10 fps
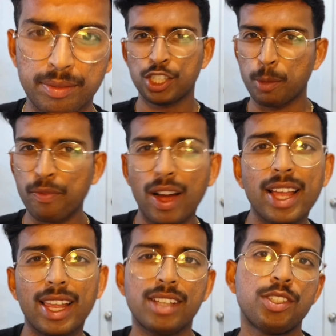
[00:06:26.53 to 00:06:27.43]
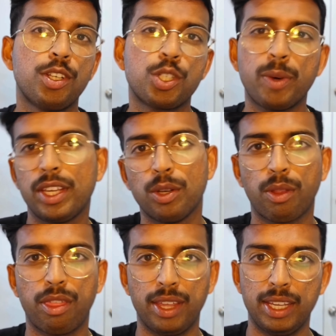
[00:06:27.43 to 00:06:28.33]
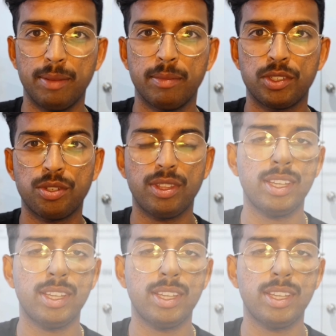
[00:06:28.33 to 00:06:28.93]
Shopify allows you to tweak your theme to the